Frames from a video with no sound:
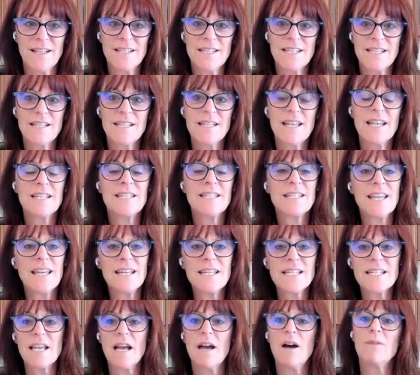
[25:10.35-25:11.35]
They said,
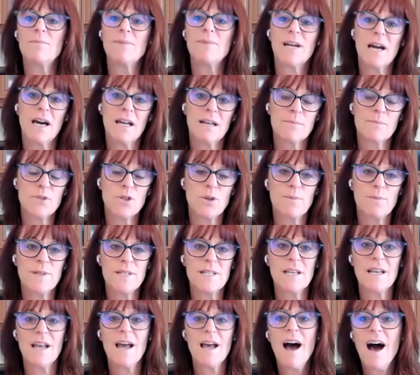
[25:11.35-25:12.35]
instead of saying, oh my God, I'm so
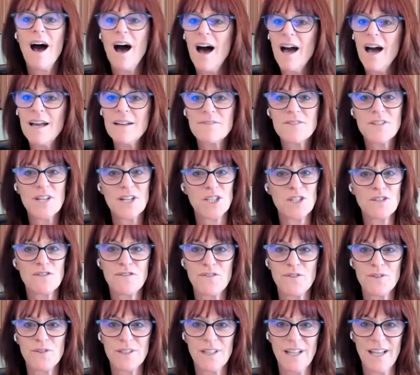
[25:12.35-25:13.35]
busy, I have such a
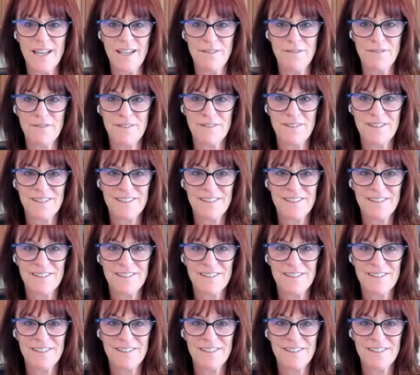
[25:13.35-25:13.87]
full life.